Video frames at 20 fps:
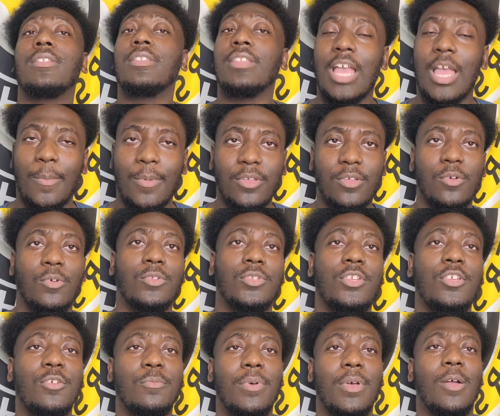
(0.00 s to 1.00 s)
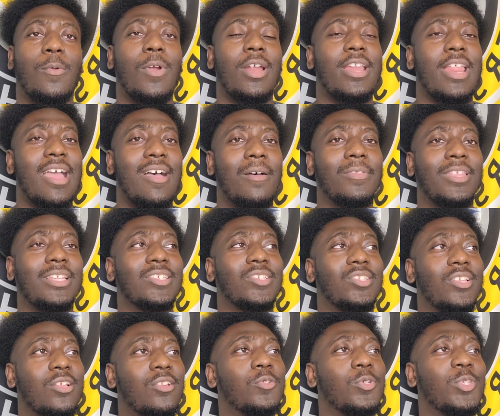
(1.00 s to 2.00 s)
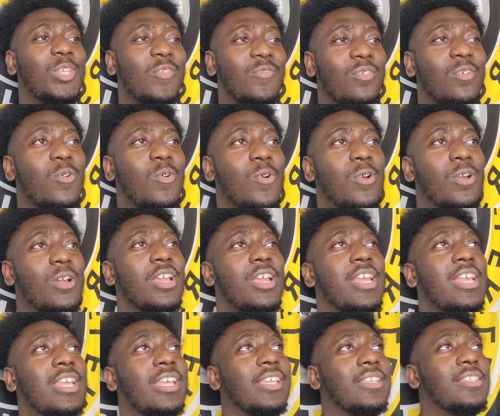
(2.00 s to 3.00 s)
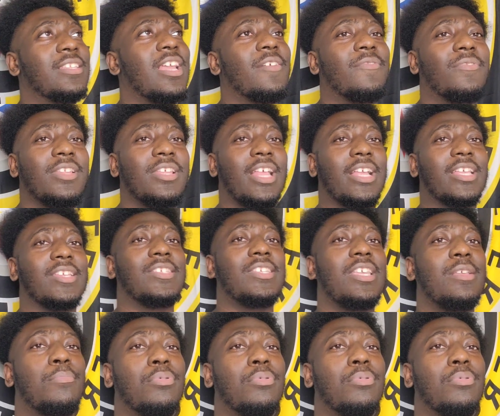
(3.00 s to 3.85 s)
That'd be cool too. But right now, I think the Steelers receiving core is definitely like a C+,